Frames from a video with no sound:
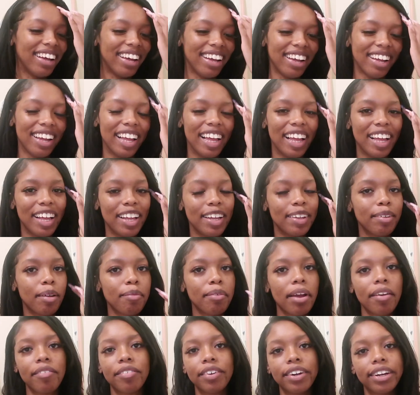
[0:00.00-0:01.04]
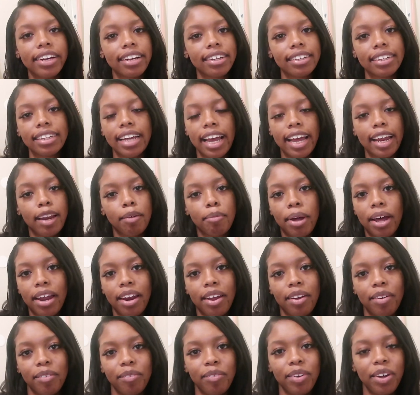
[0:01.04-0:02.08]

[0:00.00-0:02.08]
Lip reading: I'm not very excited about it.